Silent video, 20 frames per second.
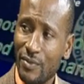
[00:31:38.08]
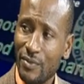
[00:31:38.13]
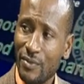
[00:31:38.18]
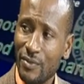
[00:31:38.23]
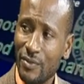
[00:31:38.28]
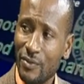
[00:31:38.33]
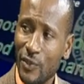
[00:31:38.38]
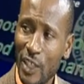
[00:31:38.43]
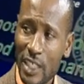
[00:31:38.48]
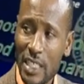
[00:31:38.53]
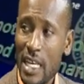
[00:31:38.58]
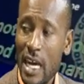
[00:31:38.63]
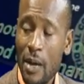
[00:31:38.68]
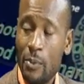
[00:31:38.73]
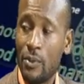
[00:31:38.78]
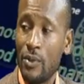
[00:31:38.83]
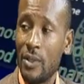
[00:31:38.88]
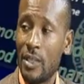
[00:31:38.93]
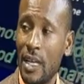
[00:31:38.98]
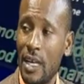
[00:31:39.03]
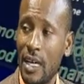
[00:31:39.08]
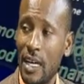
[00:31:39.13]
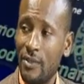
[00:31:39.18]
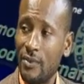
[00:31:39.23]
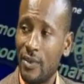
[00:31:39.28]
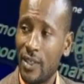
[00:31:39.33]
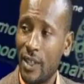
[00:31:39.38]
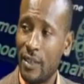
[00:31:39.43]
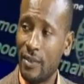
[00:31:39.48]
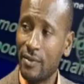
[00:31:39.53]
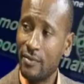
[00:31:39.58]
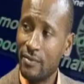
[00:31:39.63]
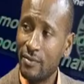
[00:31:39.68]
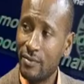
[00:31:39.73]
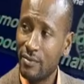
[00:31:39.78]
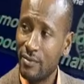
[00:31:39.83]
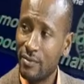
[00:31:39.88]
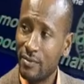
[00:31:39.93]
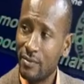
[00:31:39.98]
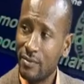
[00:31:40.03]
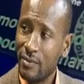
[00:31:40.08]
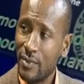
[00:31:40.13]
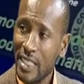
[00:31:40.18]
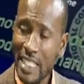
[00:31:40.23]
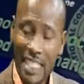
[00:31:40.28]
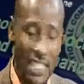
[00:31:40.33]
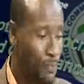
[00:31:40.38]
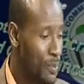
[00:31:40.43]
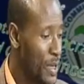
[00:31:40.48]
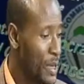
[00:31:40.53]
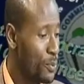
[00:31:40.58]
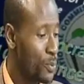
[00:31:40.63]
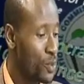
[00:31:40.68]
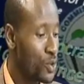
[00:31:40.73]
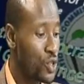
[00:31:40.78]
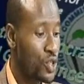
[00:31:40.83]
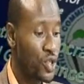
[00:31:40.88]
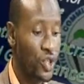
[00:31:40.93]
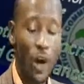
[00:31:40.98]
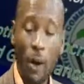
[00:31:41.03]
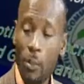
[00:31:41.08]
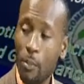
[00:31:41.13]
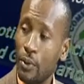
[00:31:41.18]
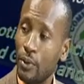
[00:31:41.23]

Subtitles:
What happened thereafter? Did people stop?